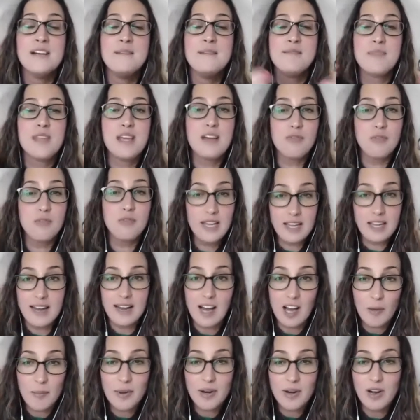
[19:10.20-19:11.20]
If we can
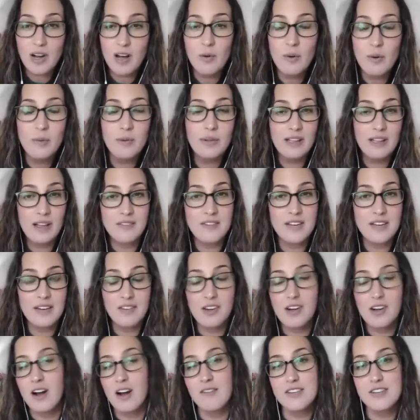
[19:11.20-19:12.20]
help at all, we would love to
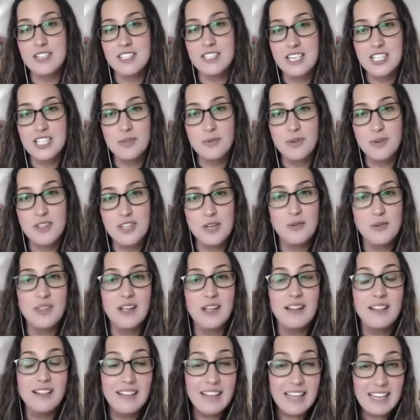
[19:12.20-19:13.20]
have a conversation with you.
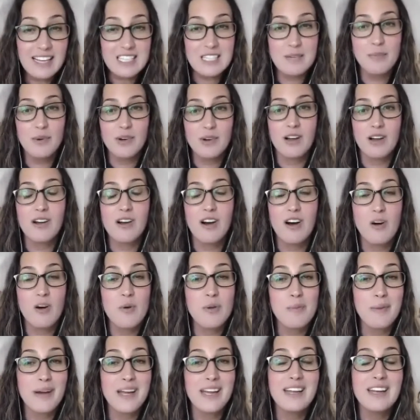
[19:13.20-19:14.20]
The link to book a call
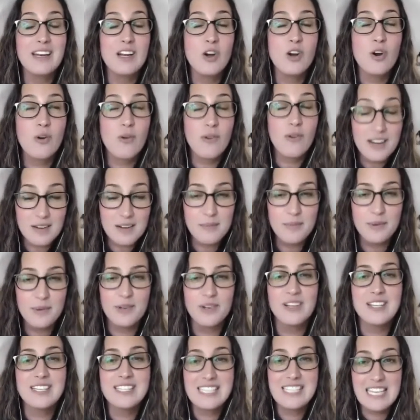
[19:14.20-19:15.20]
with my
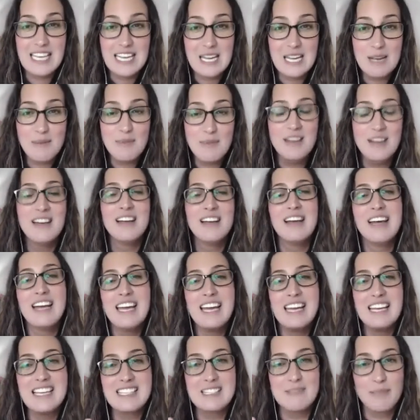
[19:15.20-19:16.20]
incredible team
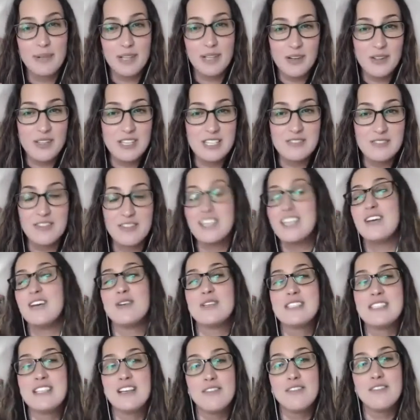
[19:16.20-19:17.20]
is below this video,
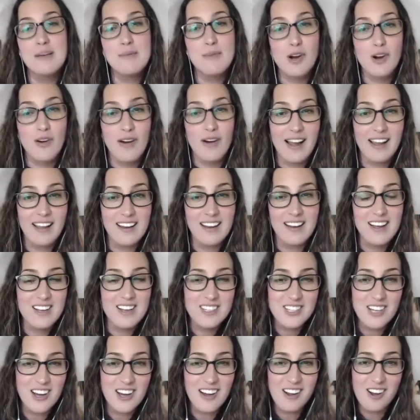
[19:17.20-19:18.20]

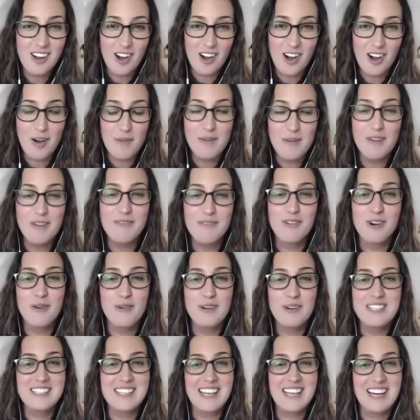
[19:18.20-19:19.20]
sylviemccracken.com
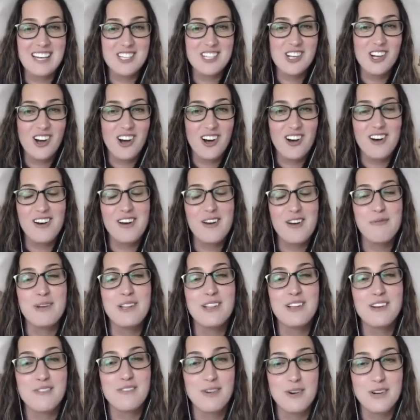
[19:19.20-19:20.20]
forward slash call, and we
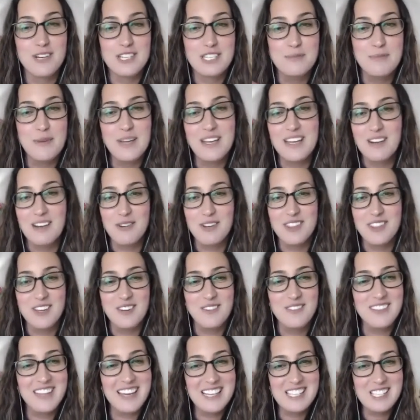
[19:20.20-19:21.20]
look forward to speaking with
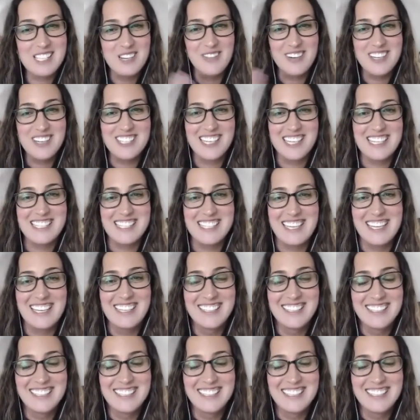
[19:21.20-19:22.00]
you. Thanks so much, Leslie.